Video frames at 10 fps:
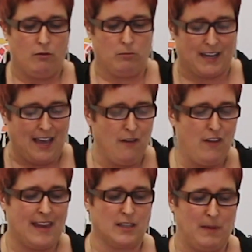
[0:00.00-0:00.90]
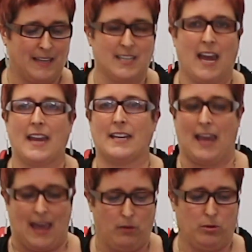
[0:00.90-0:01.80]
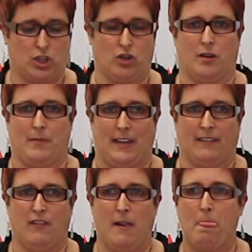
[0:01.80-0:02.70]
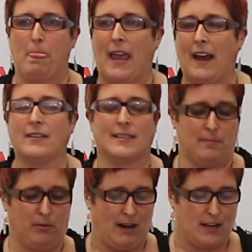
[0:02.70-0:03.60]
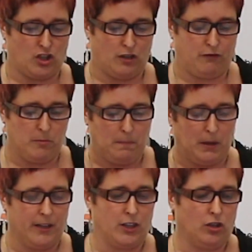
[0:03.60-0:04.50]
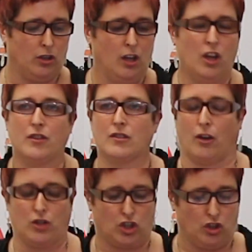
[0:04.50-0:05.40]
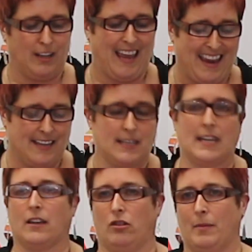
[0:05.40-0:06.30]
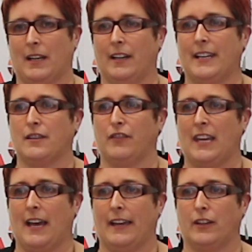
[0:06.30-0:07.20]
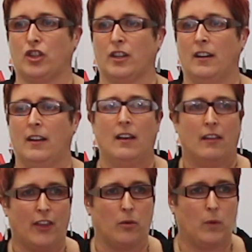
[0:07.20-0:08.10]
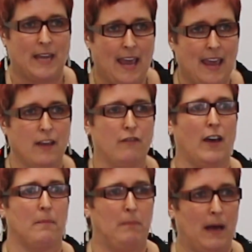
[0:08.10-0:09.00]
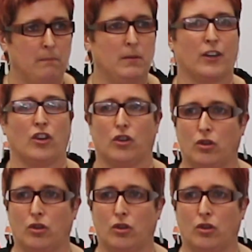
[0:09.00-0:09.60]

recover and maintain our autonomy, our separation from the political, social and economic elite of the age, that we have a public